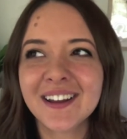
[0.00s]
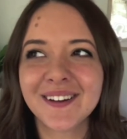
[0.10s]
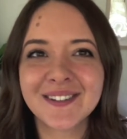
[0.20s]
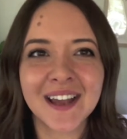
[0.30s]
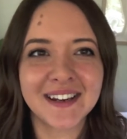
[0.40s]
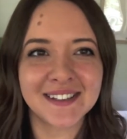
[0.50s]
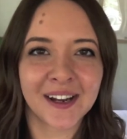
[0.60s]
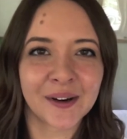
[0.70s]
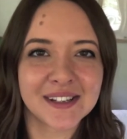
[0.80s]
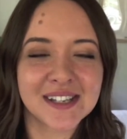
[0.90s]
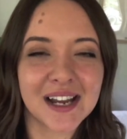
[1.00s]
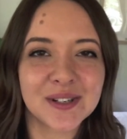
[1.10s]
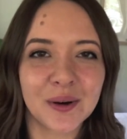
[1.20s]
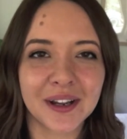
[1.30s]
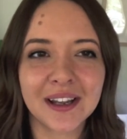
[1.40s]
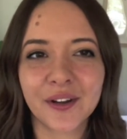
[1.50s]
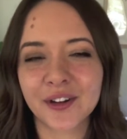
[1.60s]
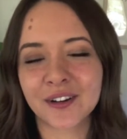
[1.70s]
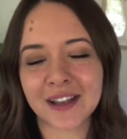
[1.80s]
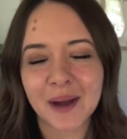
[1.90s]
usually I just get on and start talking on
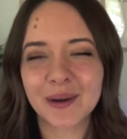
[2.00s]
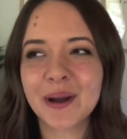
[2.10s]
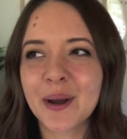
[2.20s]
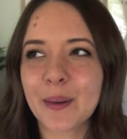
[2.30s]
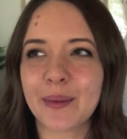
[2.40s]
the camera,